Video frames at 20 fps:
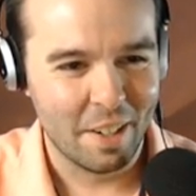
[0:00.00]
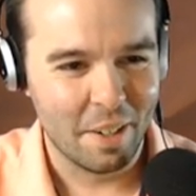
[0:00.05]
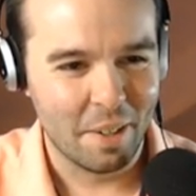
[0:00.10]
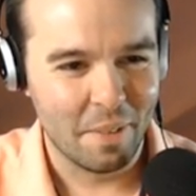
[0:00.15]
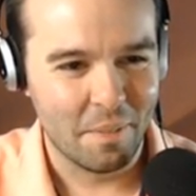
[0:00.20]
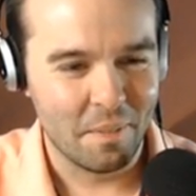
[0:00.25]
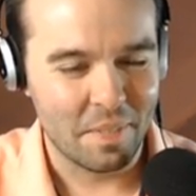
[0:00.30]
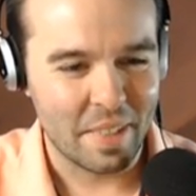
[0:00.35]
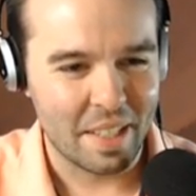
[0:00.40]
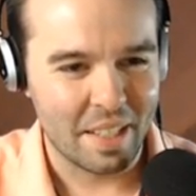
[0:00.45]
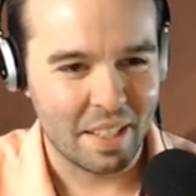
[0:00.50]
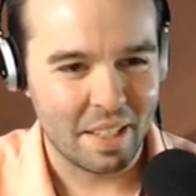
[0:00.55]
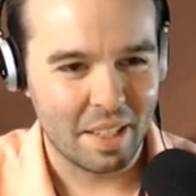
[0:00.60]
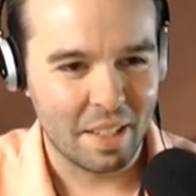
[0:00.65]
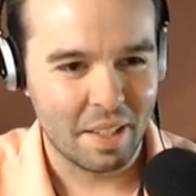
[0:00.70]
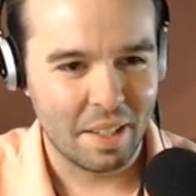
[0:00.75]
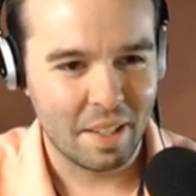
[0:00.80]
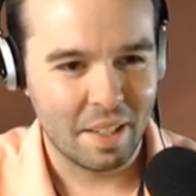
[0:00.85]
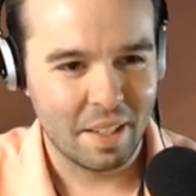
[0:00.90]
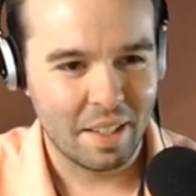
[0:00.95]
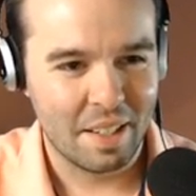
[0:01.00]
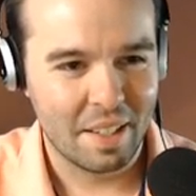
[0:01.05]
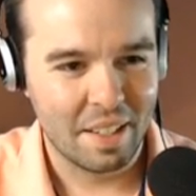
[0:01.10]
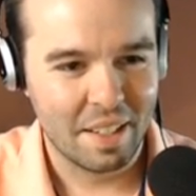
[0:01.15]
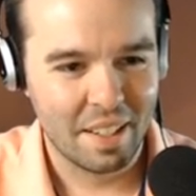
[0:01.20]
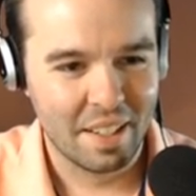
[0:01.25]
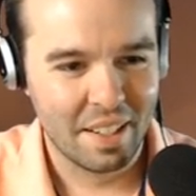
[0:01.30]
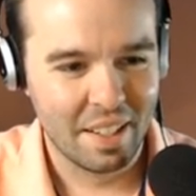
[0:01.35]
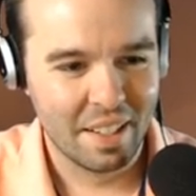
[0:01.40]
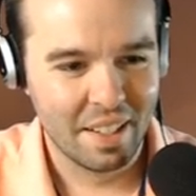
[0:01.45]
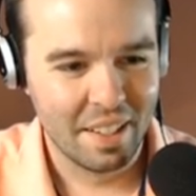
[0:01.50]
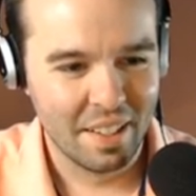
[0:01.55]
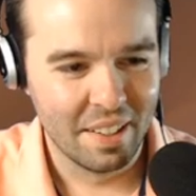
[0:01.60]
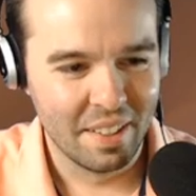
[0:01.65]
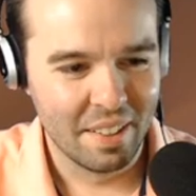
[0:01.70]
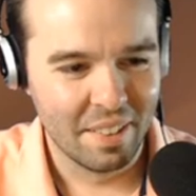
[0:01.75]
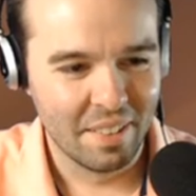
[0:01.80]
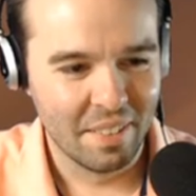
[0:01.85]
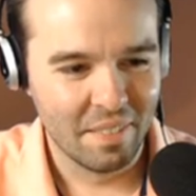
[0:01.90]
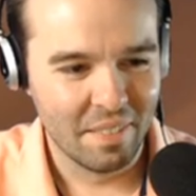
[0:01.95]
I want the coins.
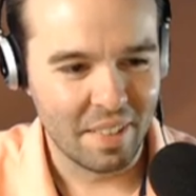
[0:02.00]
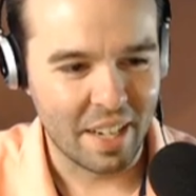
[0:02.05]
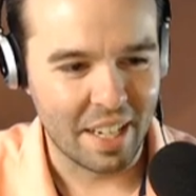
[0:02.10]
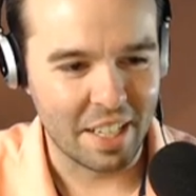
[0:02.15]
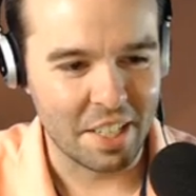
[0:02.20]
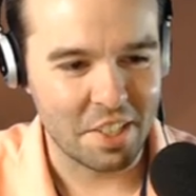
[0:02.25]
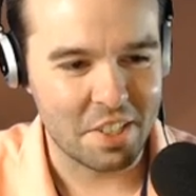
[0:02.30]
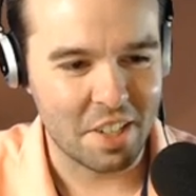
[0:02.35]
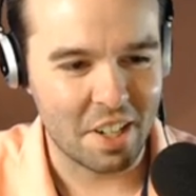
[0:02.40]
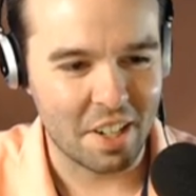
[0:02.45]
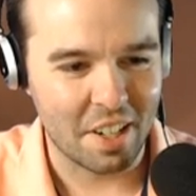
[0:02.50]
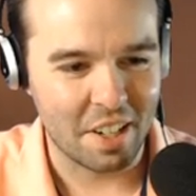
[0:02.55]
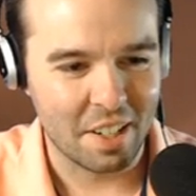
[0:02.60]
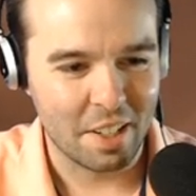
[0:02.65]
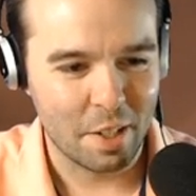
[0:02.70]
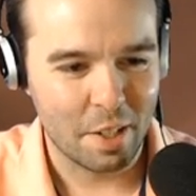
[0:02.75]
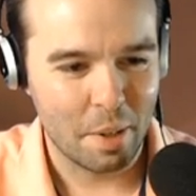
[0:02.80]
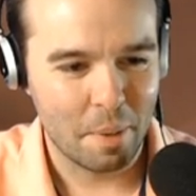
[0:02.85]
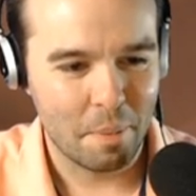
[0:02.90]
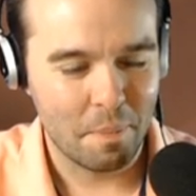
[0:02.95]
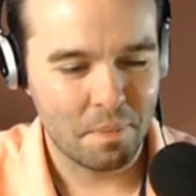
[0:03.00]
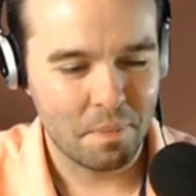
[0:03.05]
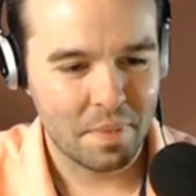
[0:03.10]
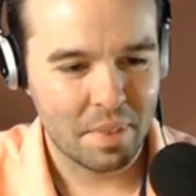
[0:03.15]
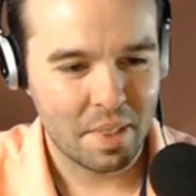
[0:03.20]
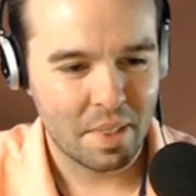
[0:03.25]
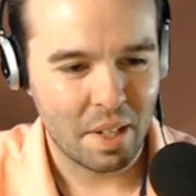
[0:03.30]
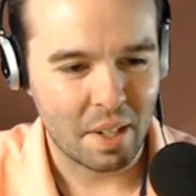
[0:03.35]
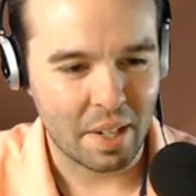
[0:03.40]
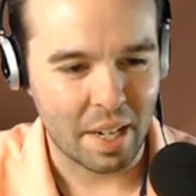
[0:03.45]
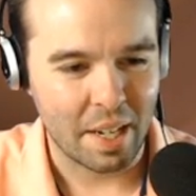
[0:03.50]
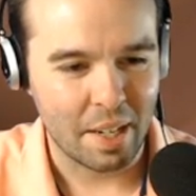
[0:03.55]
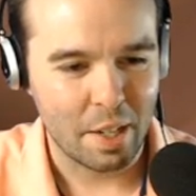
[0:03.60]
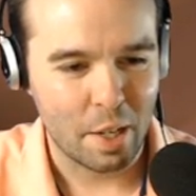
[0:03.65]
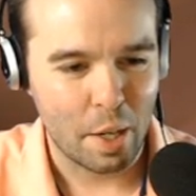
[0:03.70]
Oh, there's a star. There's a star. Okay.